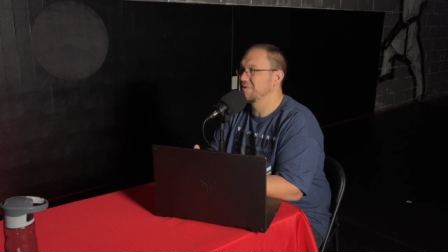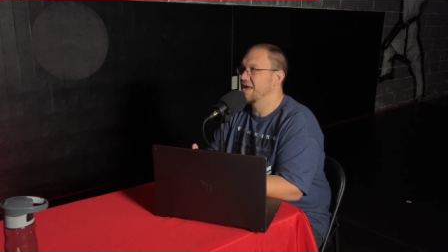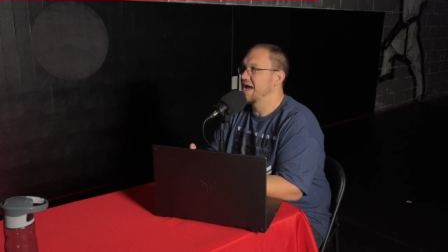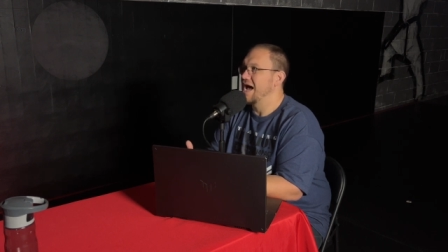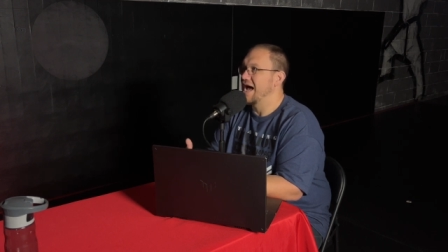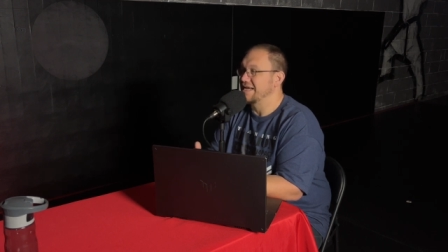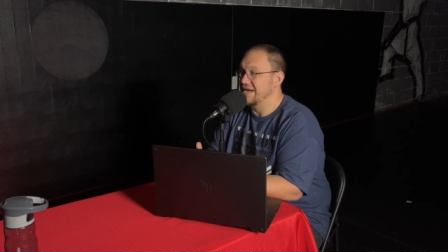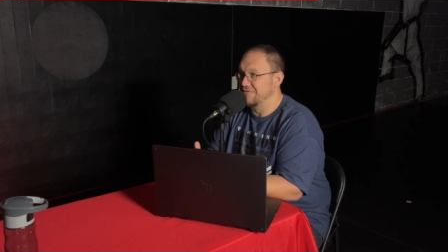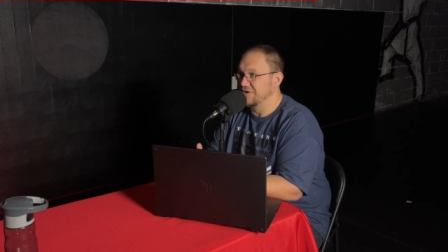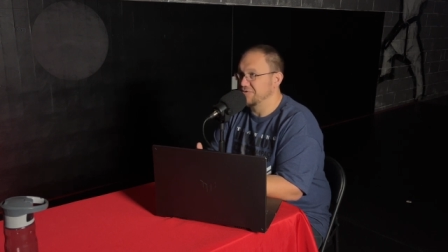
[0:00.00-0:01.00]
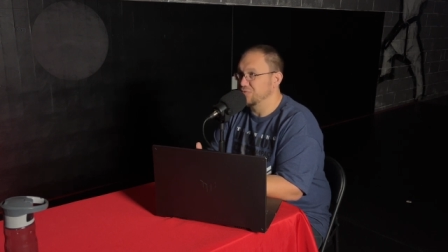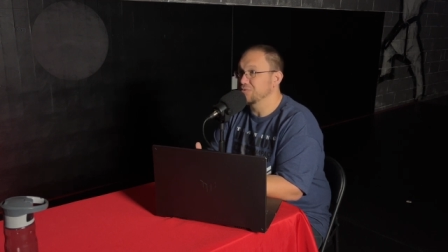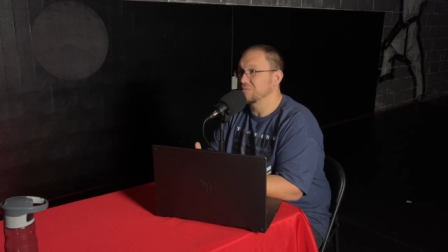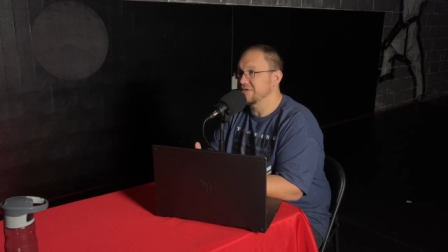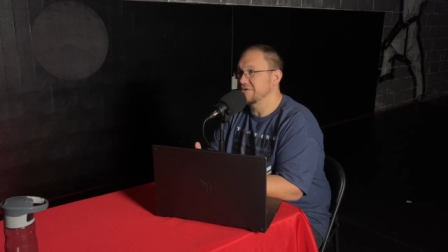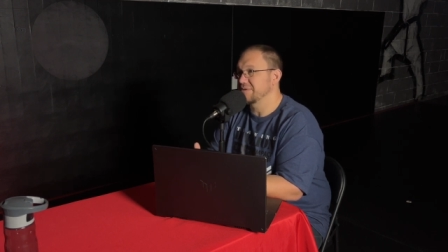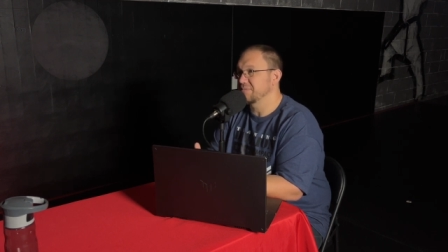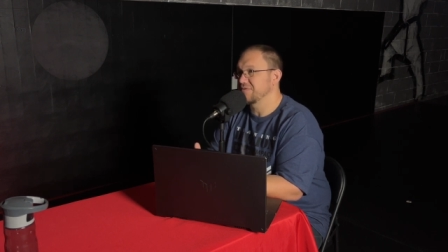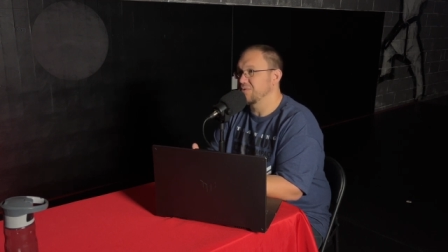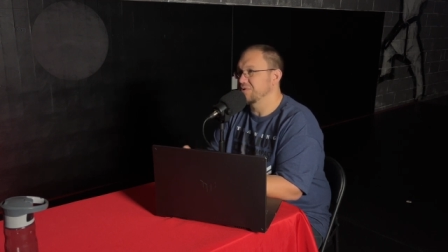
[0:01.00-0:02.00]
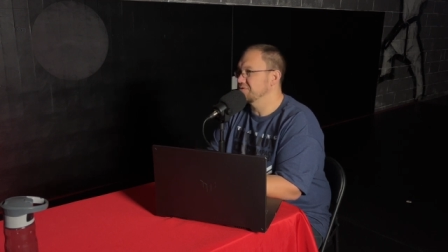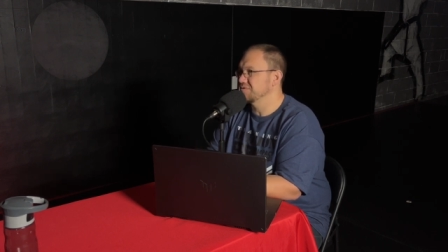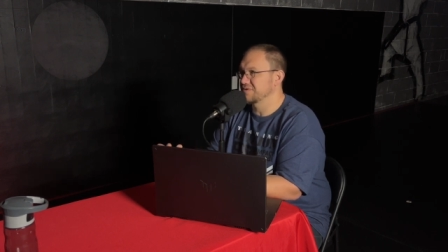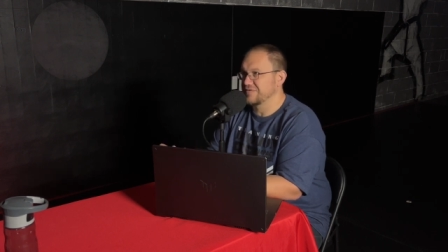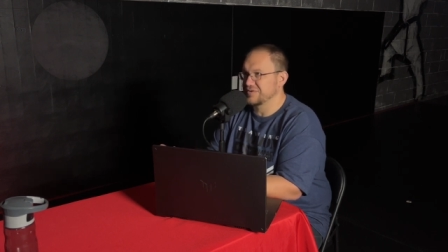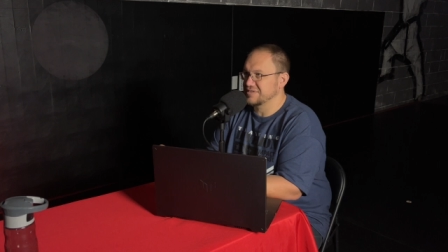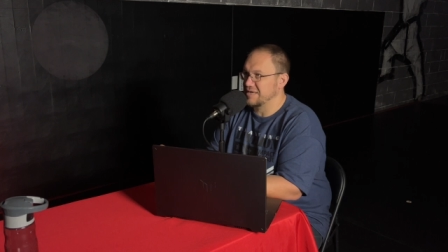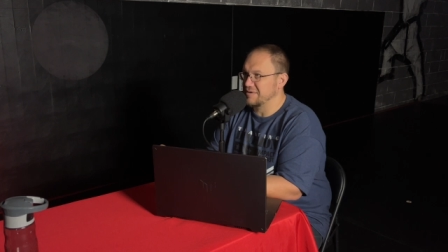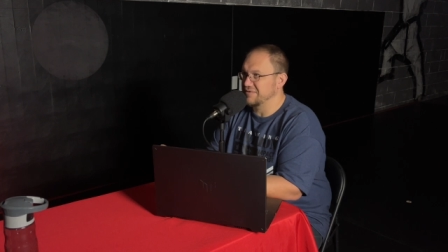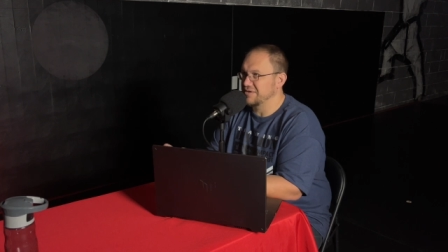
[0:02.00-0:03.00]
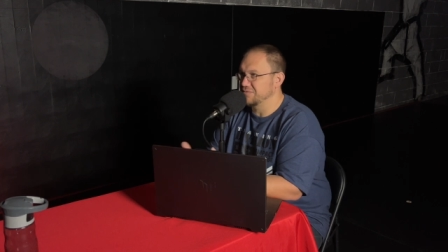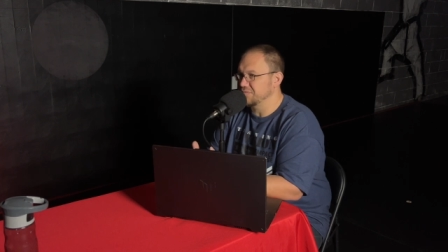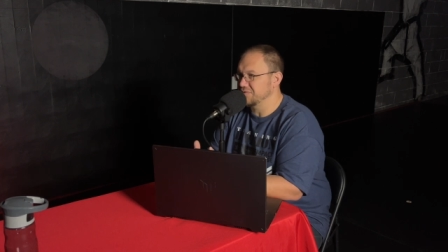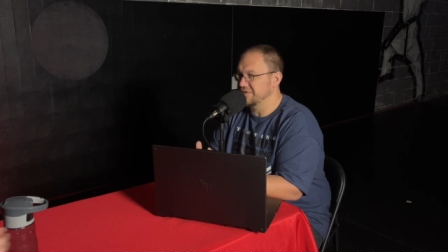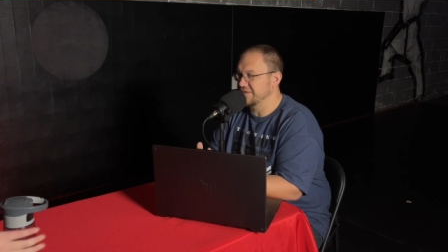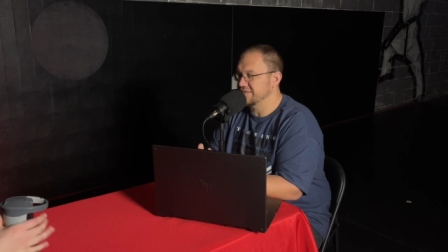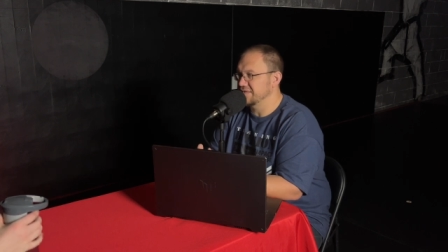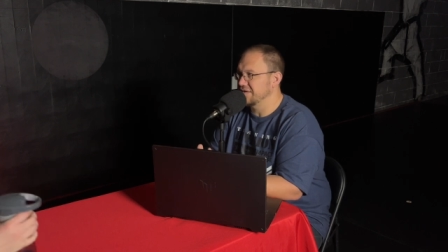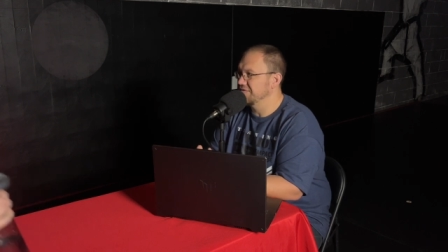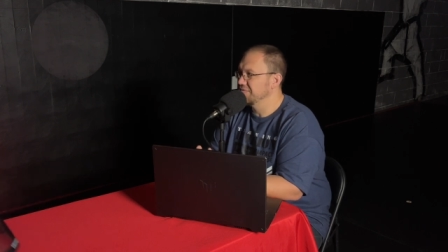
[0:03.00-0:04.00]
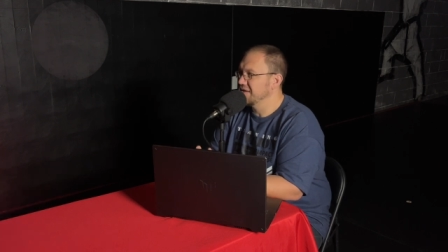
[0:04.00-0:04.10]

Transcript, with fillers: Mm-hmm. I'd never done room clearing before. This was the first time I've done room clearing stuff.